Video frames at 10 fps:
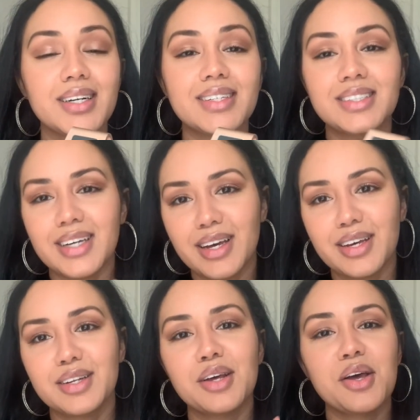
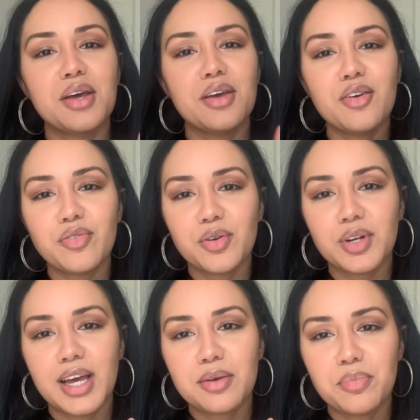Again, if you're
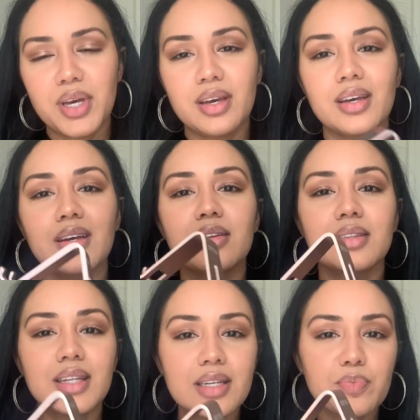like me,
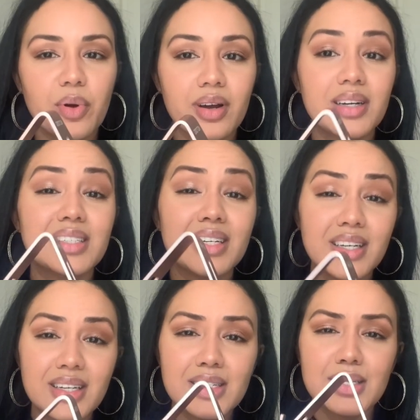this product
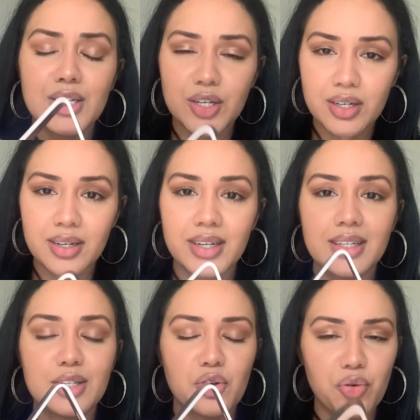is good.
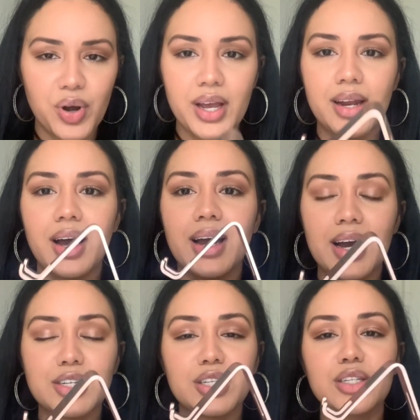It's great. I
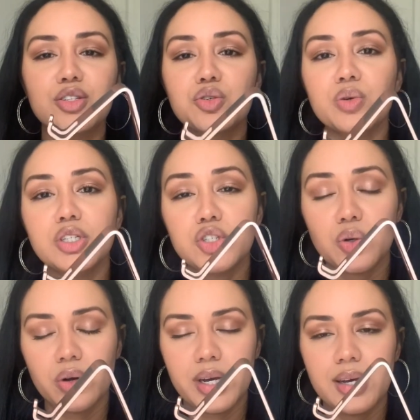actually do
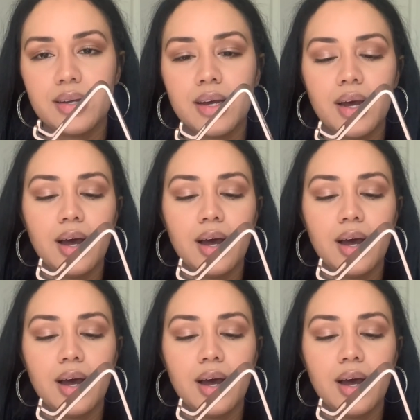enjoy it.